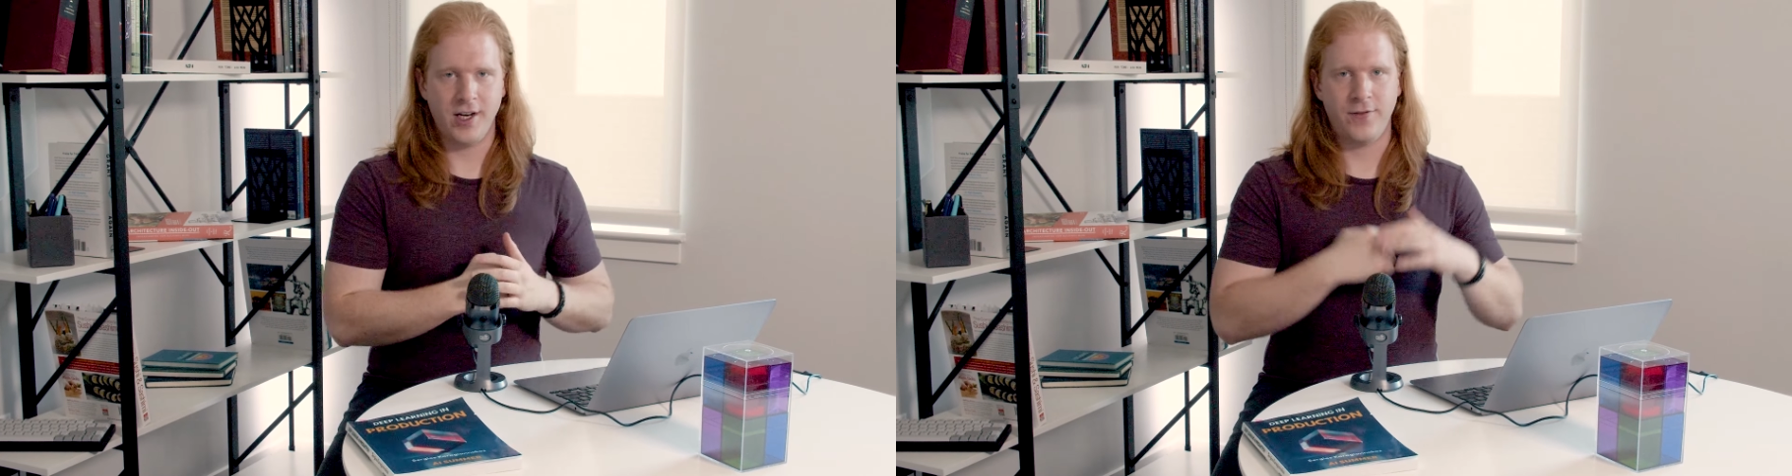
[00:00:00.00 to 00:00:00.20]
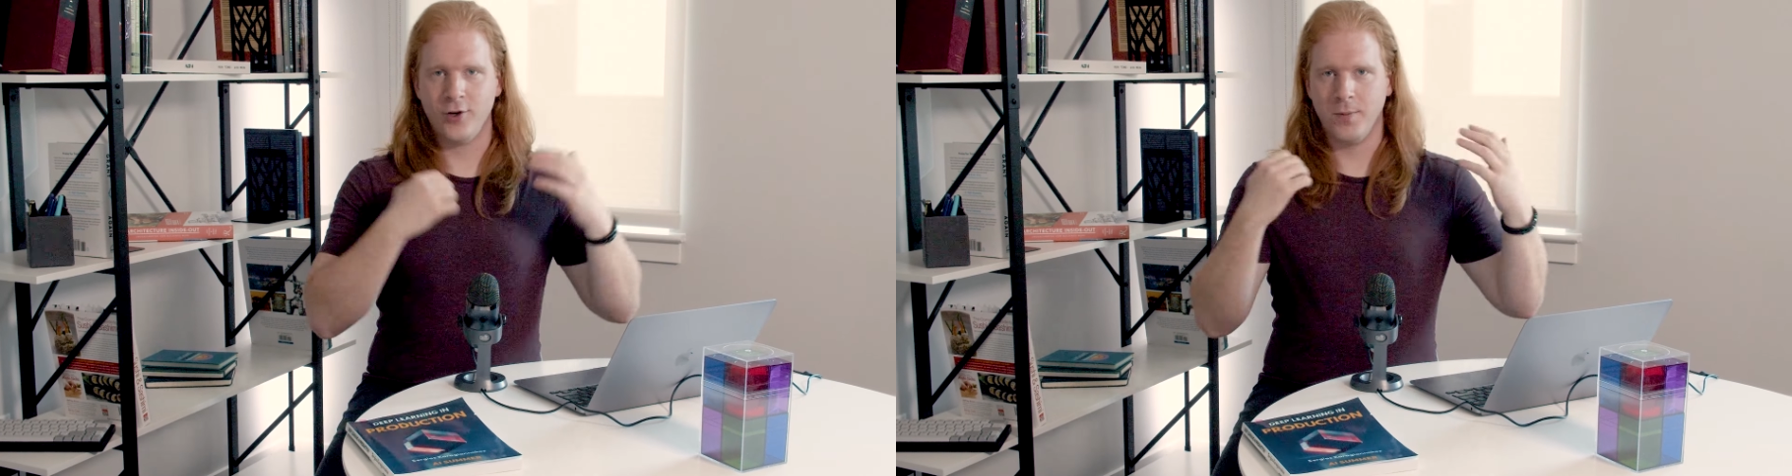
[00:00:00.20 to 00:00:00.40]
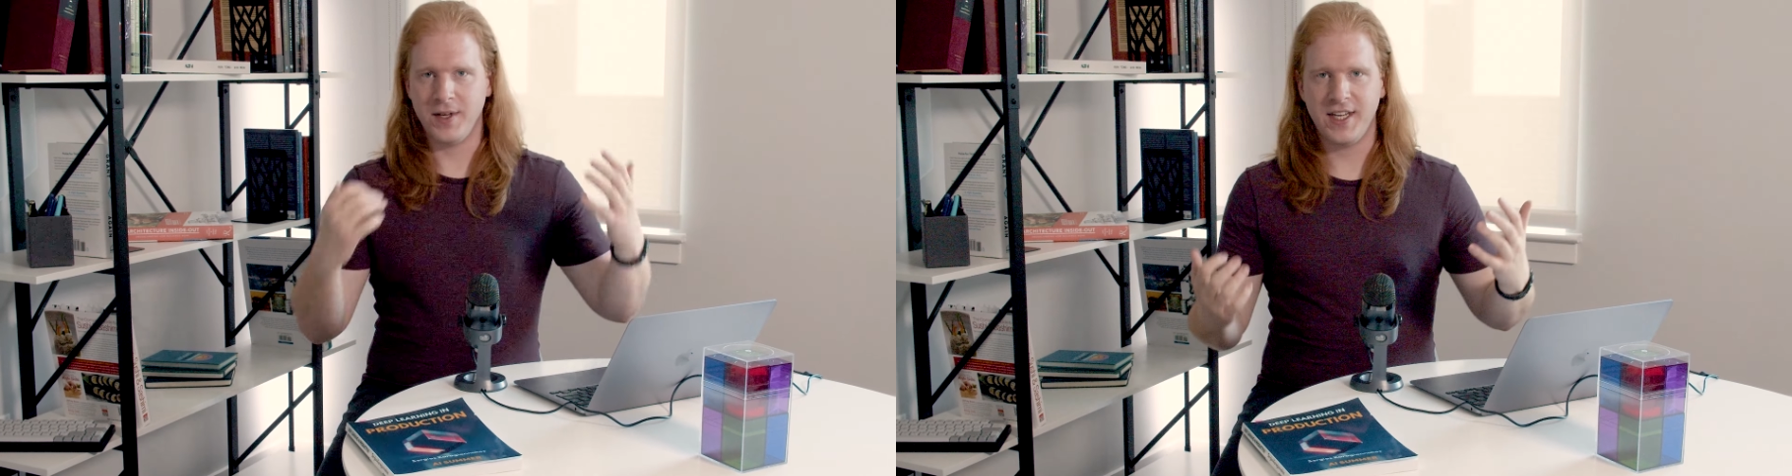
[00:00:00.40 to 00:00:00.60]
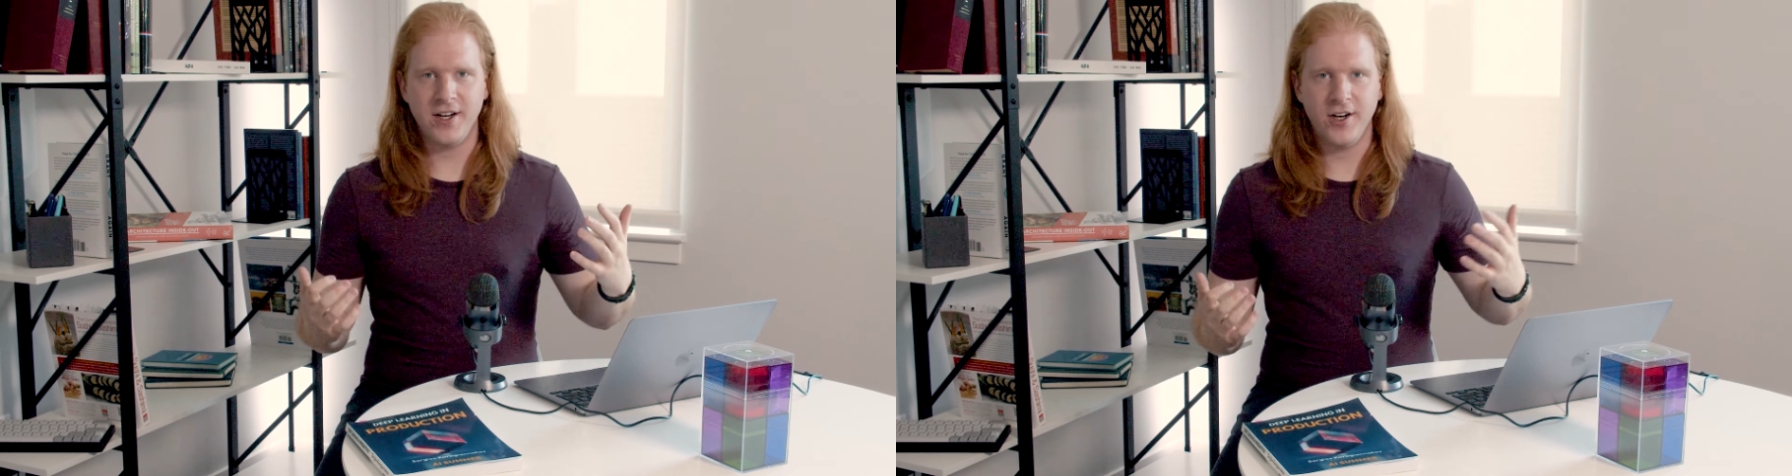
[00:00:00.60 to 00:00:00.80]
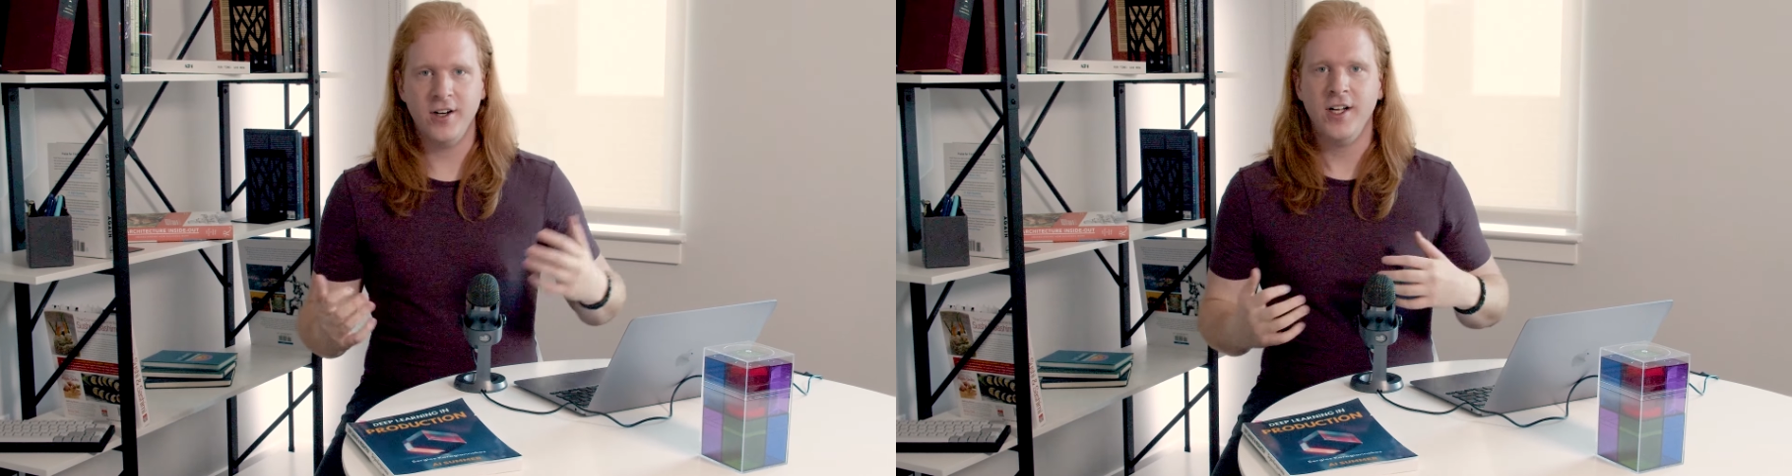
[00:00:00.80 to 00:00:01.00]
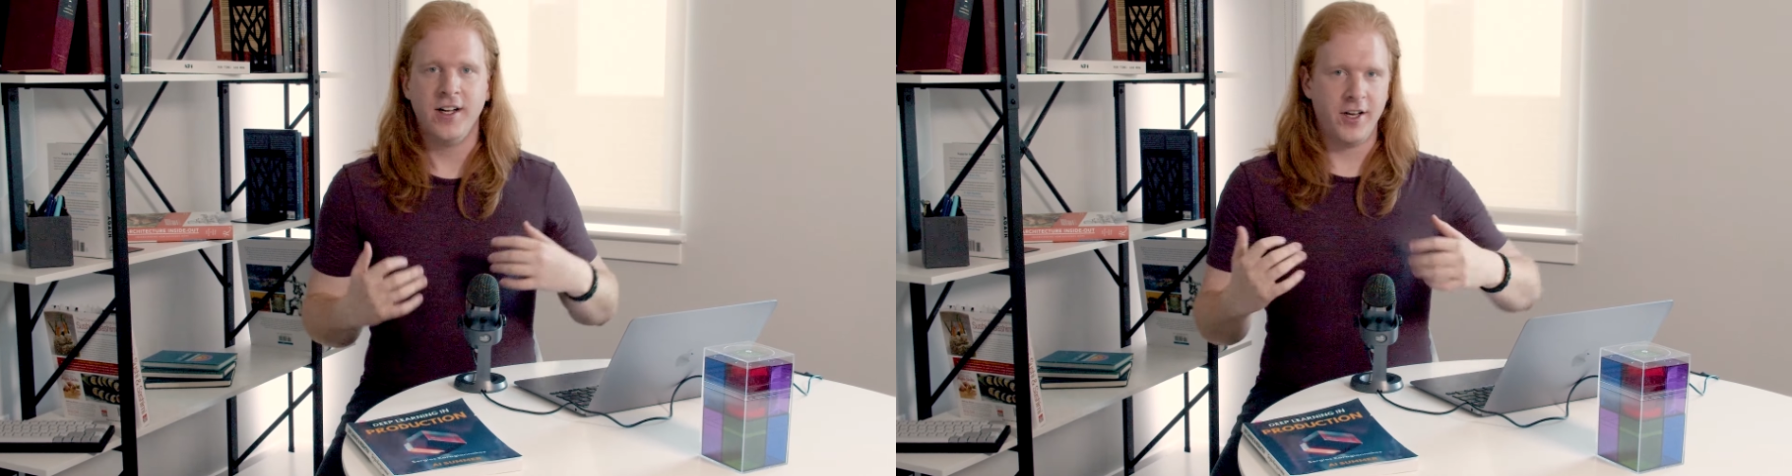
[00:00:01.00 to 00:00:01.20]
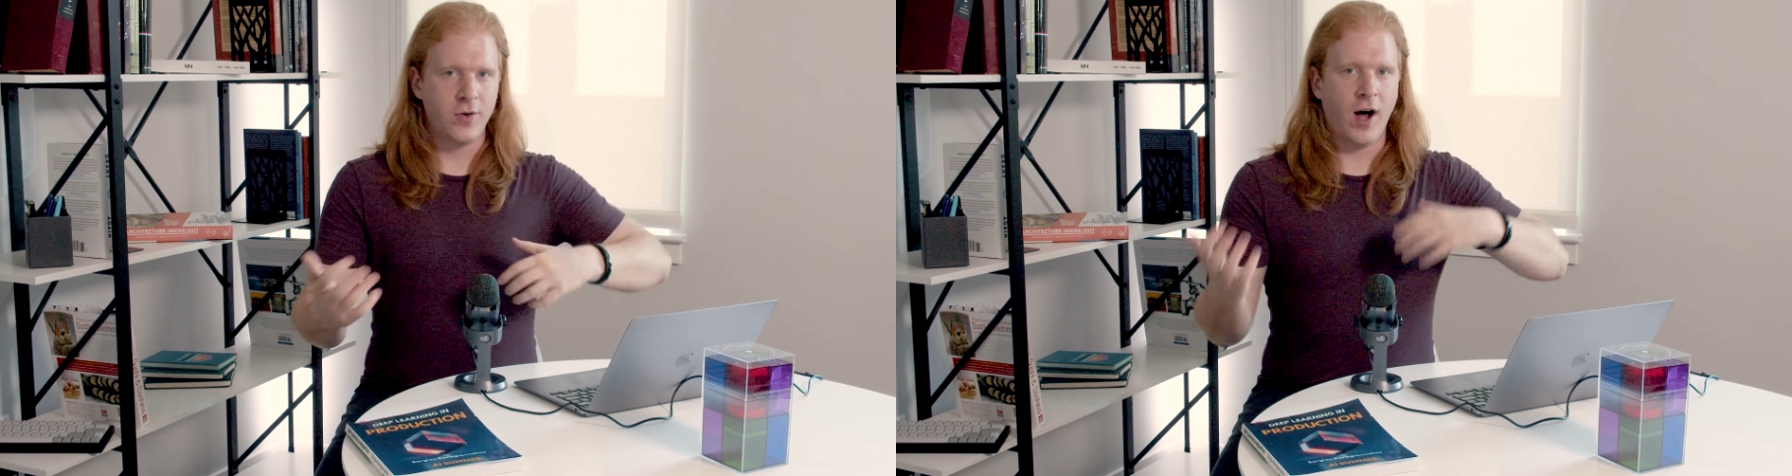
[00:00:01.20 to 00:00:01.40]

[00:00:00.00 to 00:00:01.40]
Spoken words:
If you're a beginner and you